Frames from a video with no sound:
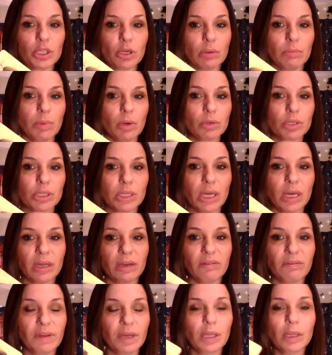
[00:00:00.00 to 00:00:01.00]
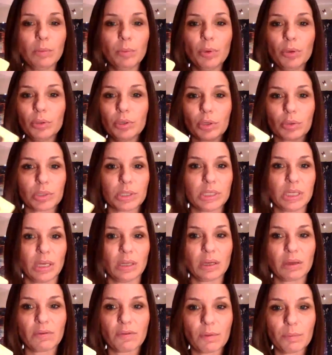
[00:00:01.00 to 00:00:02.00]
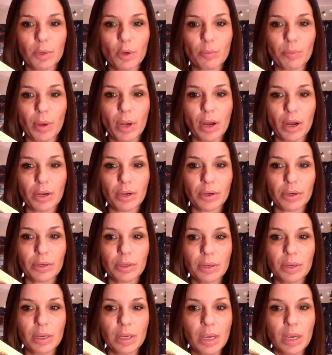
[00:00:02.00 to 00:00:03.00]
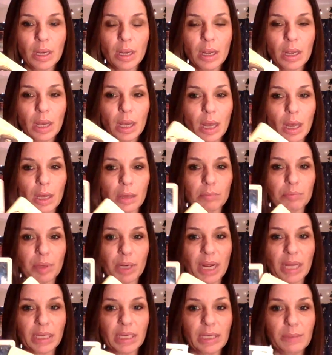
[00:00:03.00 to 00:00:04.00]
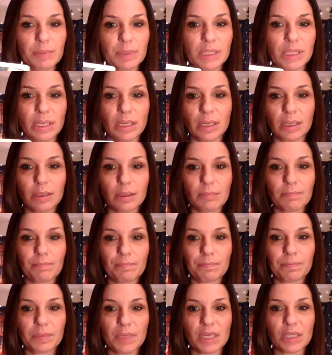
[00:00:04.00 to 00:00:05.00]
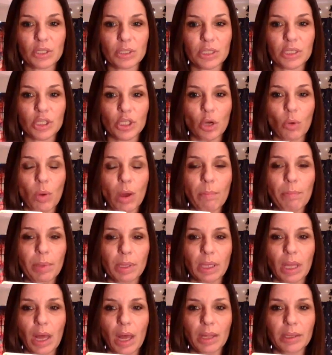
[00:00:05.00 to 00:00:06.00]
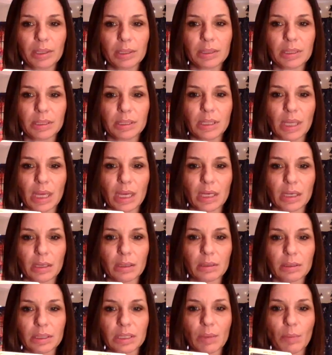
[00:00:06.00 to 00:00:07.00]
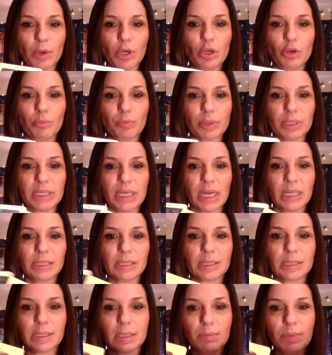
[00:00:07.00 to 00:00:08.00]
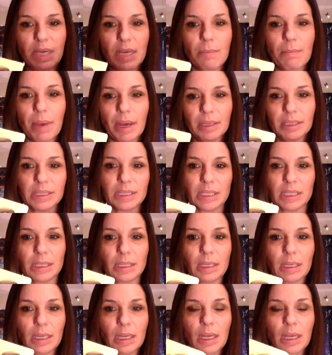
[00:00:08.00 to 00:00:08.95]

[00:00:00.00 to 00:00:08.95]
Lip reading: You're emotionally unavailable. You're stealing from your partner. But I keep seeing this show up a lot. This is like someone who pretends to be abundant.